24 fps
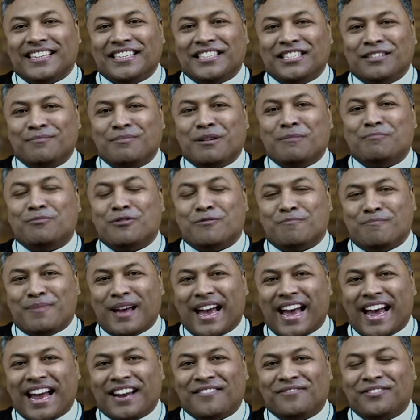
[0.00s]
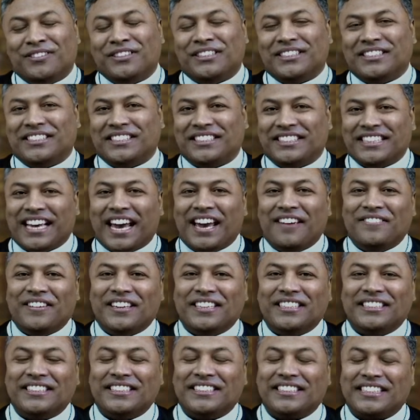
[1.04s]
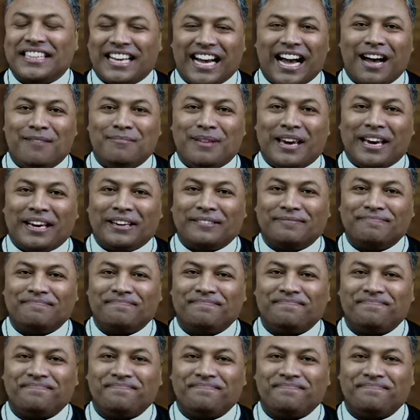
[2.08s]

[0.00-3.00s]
to be prepared for the Savior's coming.